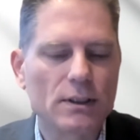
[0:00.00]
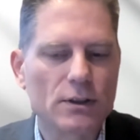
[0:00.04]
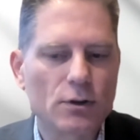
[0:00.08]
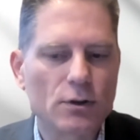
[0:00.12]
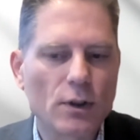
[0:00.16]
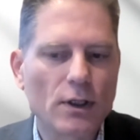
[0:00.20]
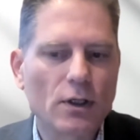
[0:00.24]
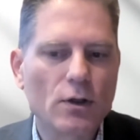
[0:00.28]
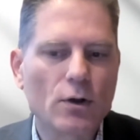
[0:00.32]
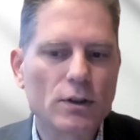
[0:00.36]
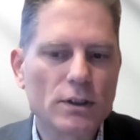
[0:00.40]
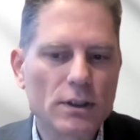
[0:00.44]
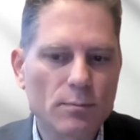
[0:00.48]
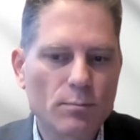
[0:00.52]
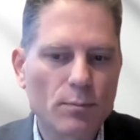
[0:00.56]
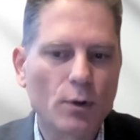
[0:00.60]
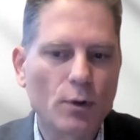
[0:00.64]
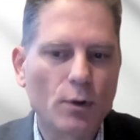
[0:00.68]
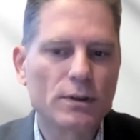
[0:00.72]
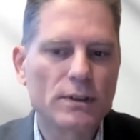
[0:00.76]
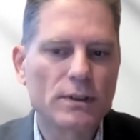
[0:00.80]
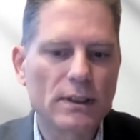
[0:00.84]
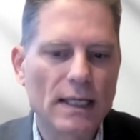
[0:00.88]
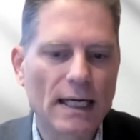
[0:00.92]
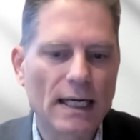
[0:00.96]
So it goes in
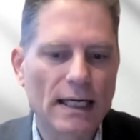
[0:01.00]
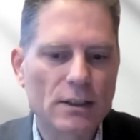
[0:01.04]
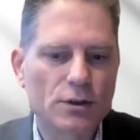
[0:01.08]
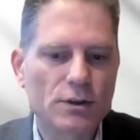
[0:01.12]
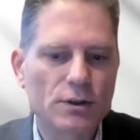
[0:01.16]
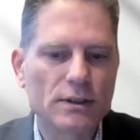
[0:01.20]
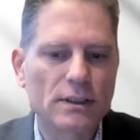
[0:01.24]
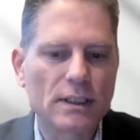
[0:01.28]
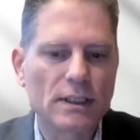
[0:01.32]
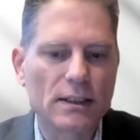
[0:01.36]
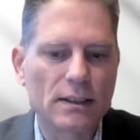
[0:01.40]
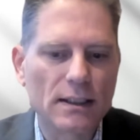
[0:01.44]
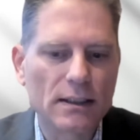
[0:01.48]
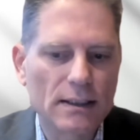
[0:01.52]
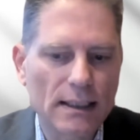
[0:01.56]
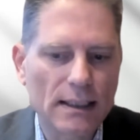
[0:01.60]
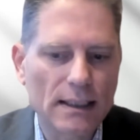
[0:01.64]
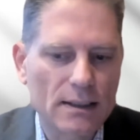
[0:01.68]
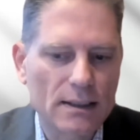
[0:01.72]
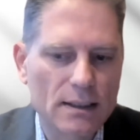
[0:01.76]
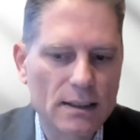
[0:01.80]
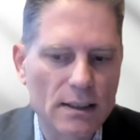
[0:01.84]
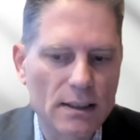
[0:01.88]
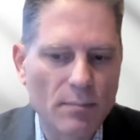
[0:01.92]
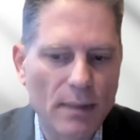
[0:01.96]
both directions. I think
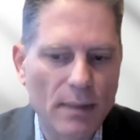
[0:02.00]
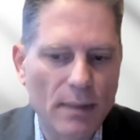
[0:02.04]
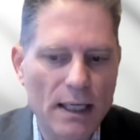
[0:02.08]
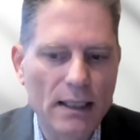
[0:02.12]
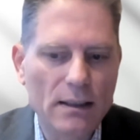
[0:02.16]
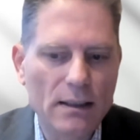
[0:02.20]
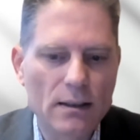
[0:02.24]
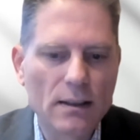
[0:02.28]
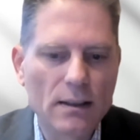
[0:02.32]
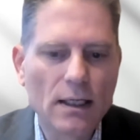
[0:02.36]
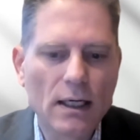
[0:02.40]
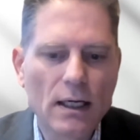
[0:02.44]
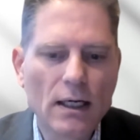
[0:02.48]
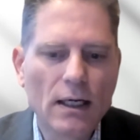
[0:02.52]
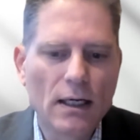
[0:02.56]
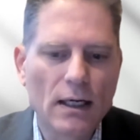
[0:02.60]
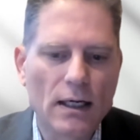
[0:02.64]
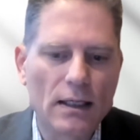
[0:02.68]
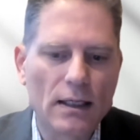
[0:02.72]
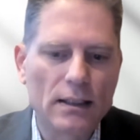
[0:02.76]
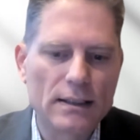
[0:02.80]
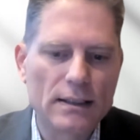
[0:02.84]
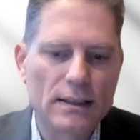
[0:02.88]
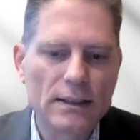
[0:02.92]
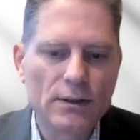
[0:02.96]
that's the main
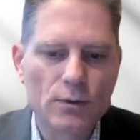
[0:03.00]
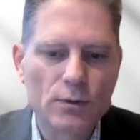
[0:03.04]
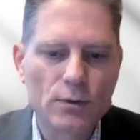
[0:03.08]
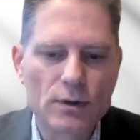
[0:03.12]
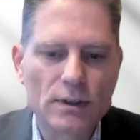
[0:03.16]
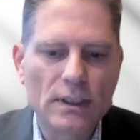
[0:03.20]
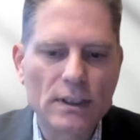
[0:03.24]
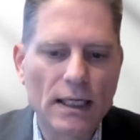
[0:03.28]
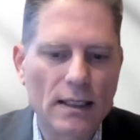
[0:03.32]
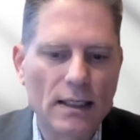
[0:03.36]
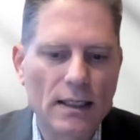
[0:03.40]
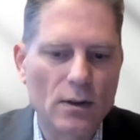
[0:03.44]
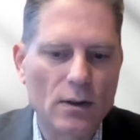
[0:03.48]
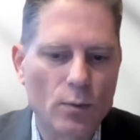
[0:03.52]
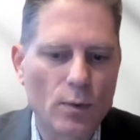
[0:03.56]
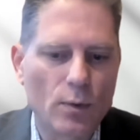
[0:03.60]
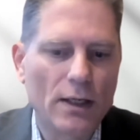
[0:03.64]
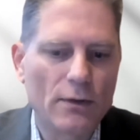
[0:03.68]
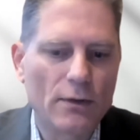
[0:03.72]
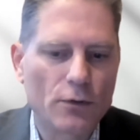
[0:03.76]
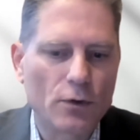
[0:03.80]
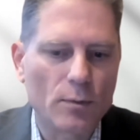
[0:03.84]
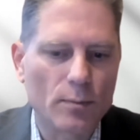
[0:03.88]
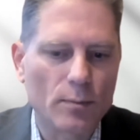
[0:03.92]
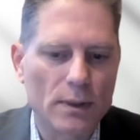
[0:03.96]
thing to take away
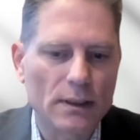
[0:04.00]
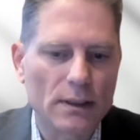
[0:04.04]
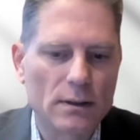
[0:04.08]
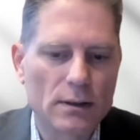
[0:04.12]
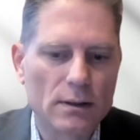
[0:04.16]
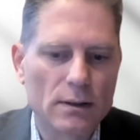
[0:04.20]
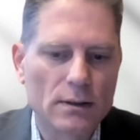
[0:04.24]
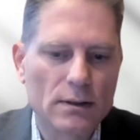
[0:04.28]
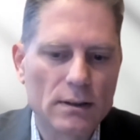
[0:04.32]
from it.